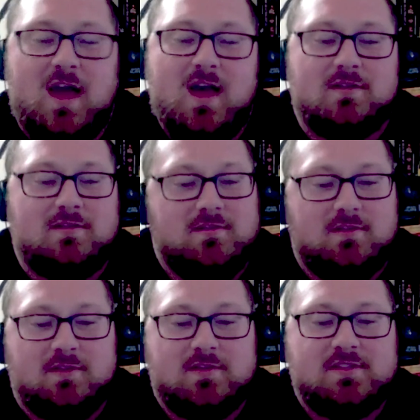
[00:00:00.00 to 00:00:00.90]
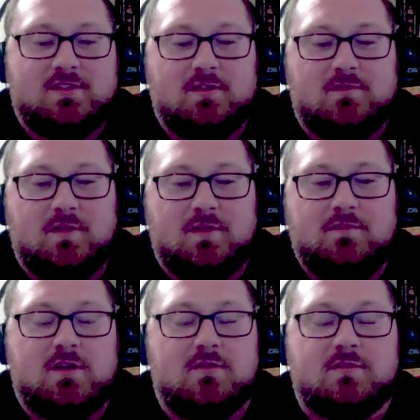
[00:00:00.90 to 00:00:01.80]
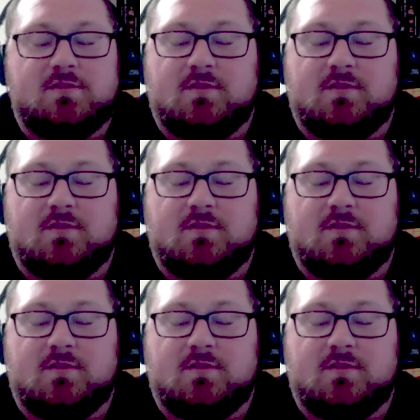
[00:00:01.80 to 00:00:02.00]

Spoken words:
hey, this is a good fit for you.